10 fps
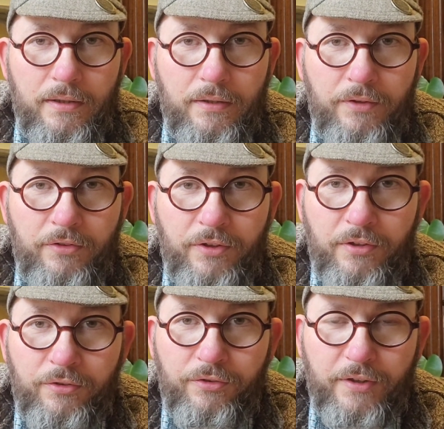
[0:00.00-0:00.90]
This
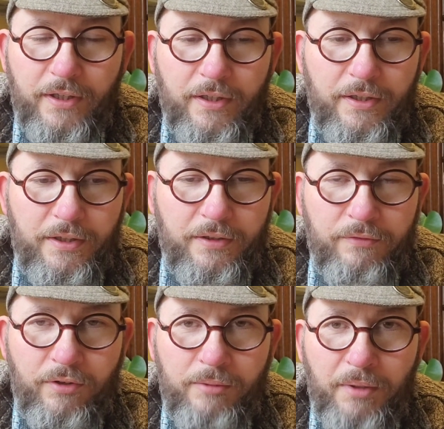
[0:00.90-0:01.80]
is a
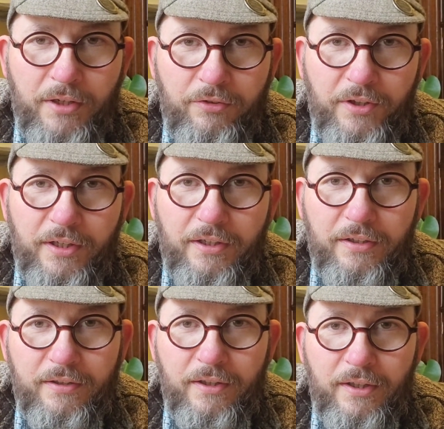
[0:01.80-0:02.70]
very basic
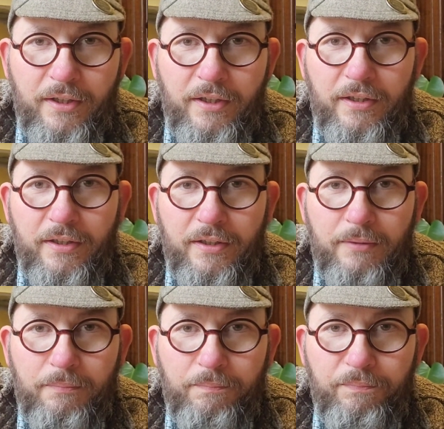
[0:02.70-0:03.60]

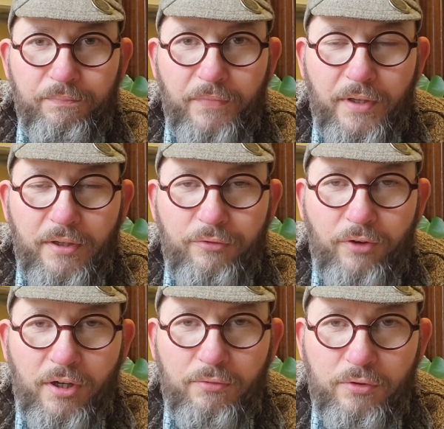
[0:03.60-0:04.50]
5
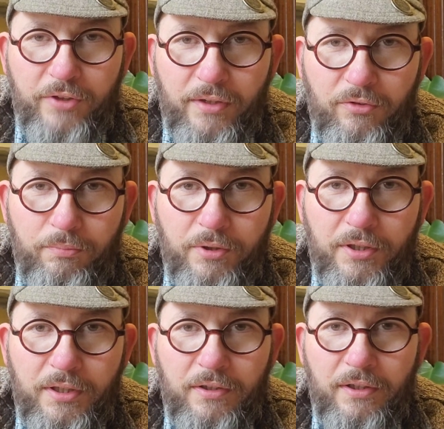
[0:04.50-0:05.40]
or 10
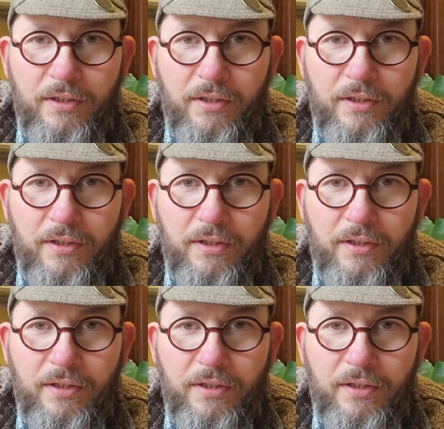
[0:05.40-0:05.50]
speed